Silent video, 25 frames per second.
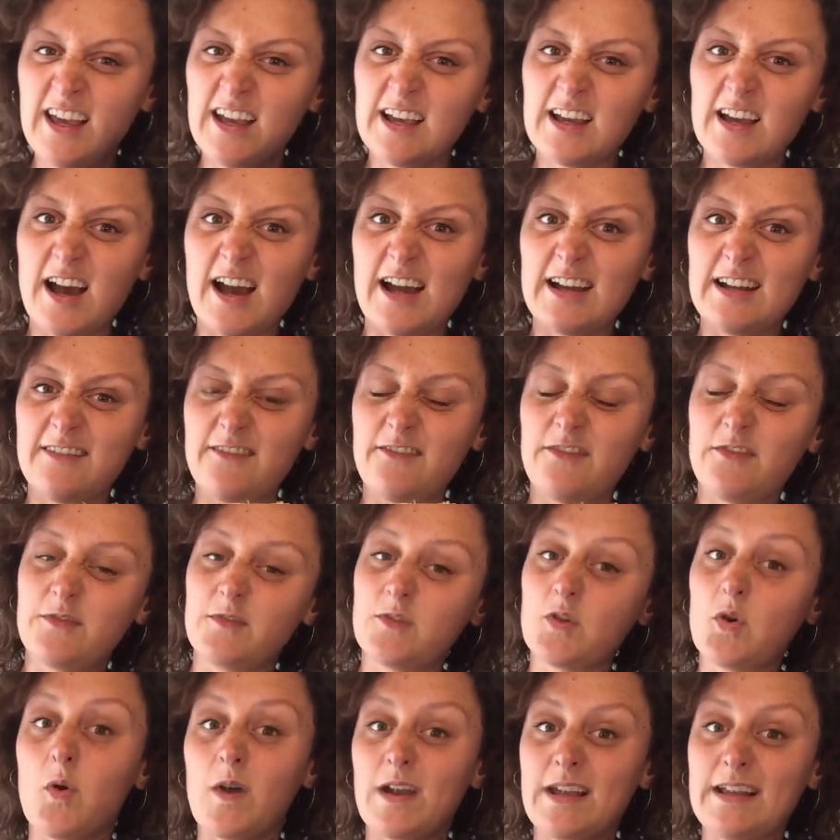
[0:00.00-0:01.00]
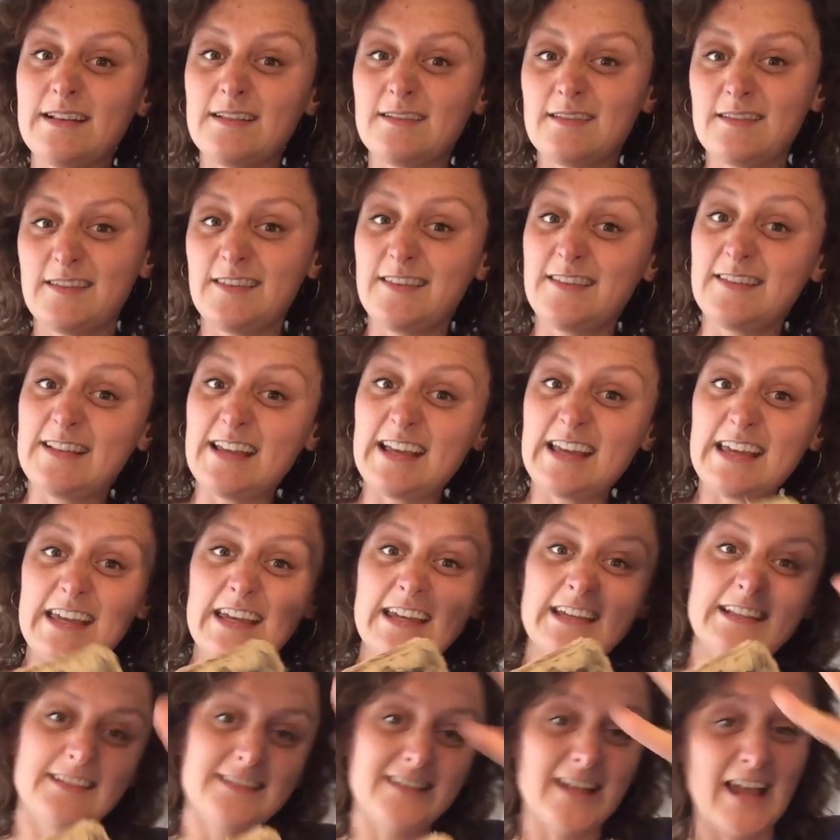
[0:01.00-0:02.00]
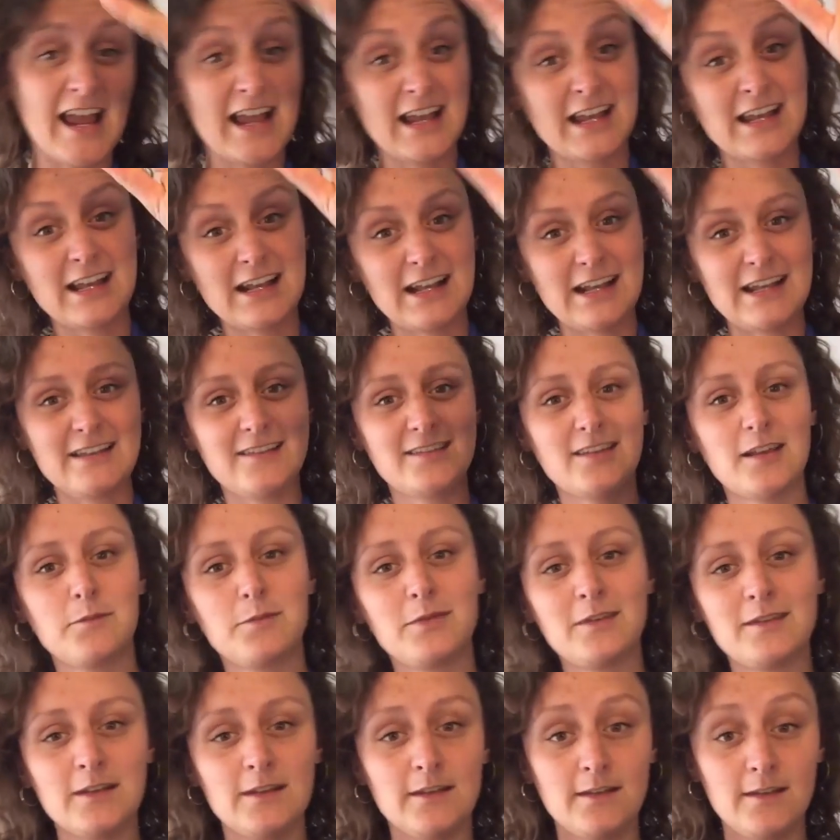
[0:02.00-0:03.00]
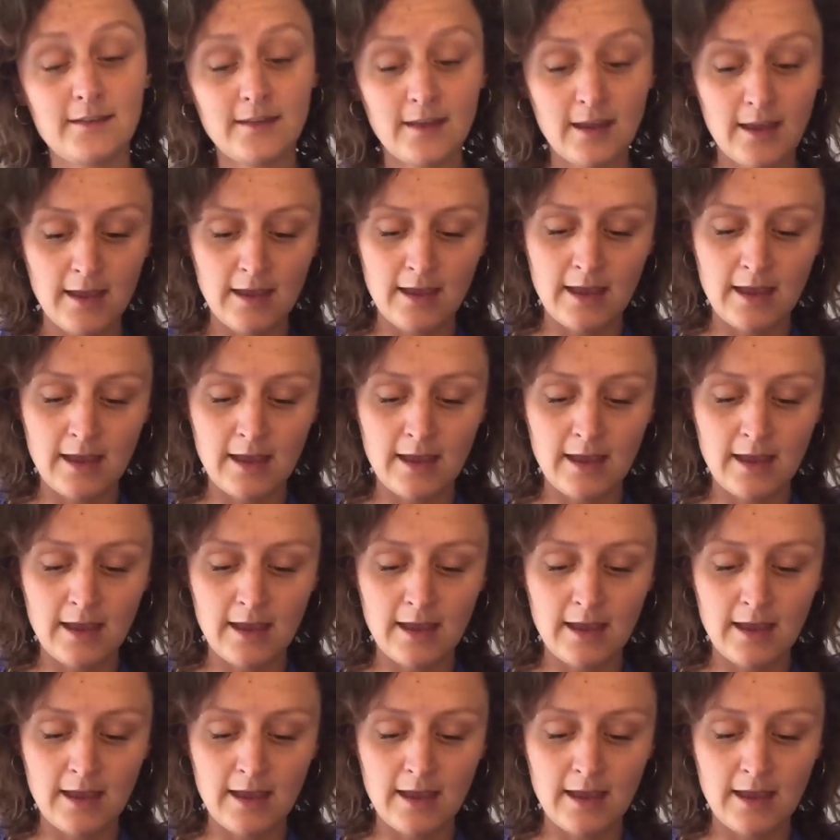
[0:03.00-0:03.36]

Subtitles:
kind of quite sticky and tangly substance.